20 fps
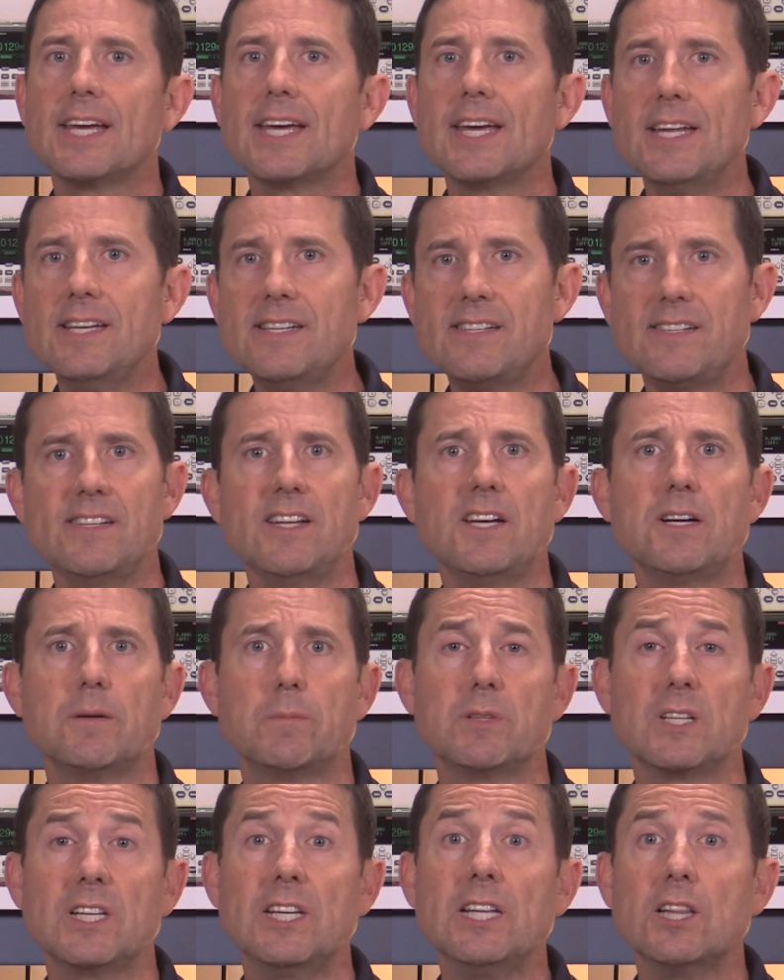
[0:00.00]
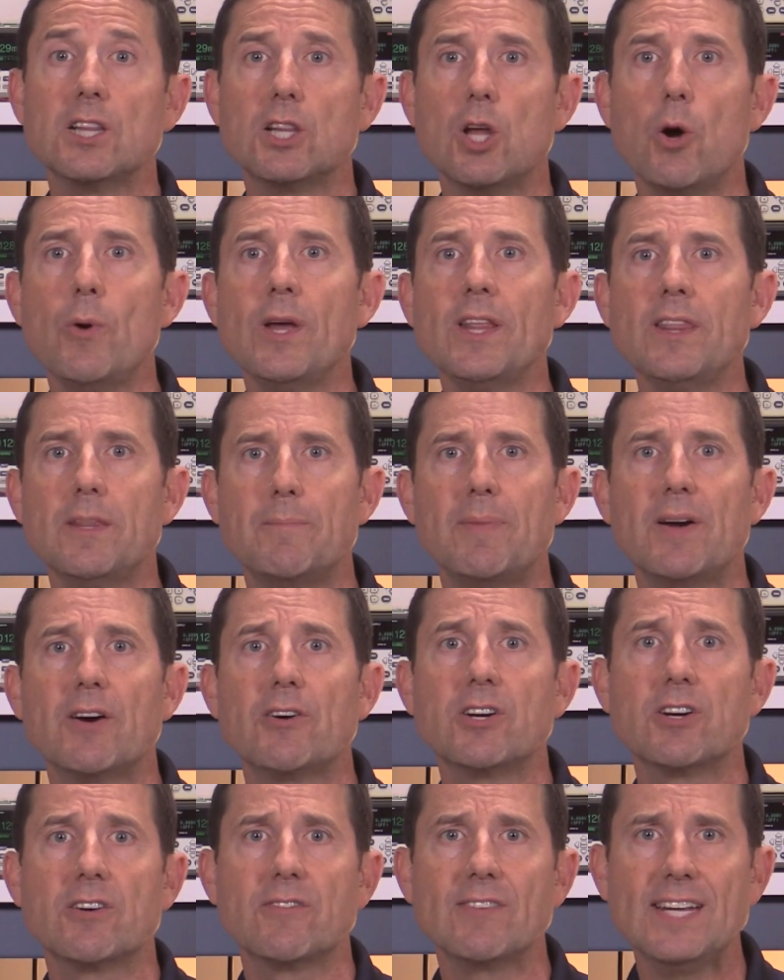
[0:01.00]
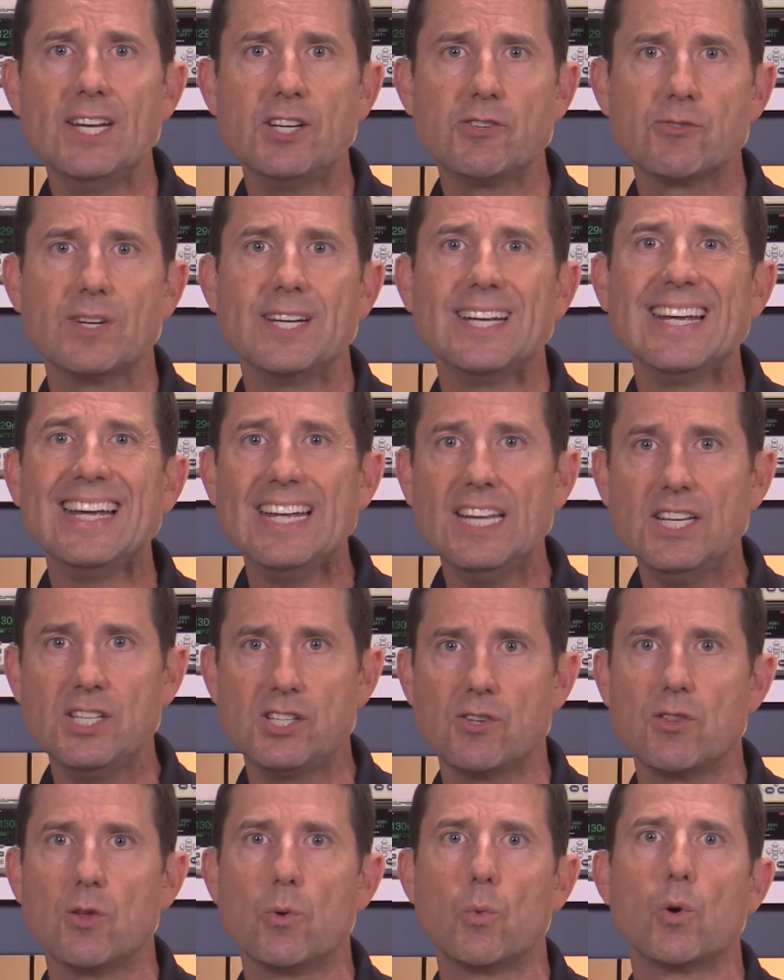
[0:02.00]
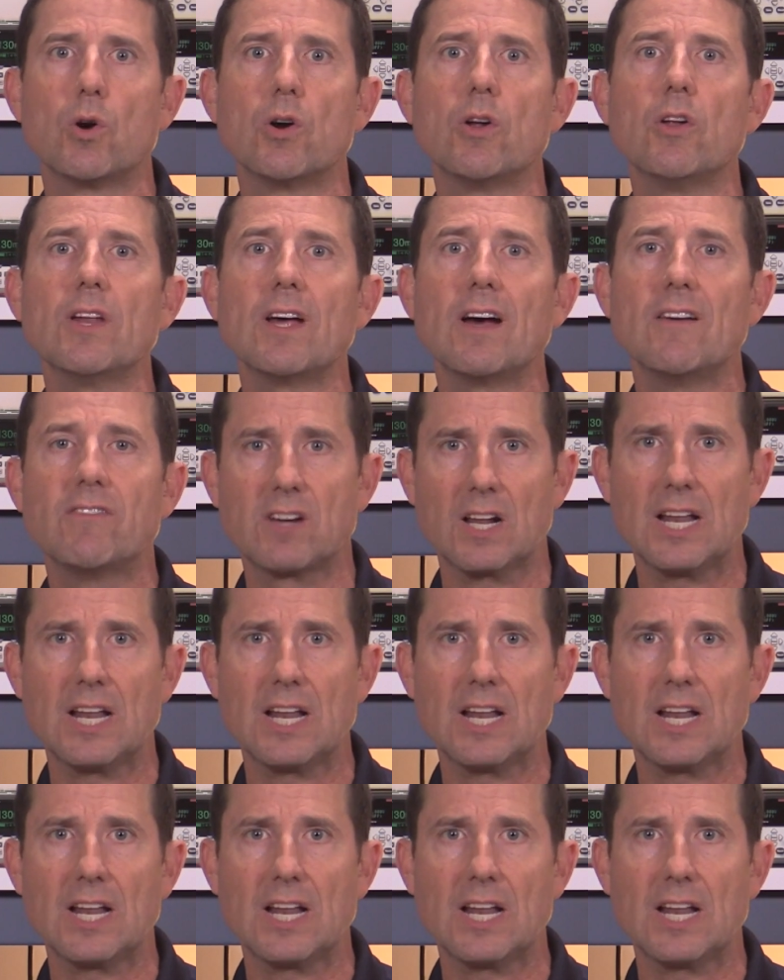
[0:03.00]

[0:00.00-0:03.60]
considerably lowering the barrier of entry into the world of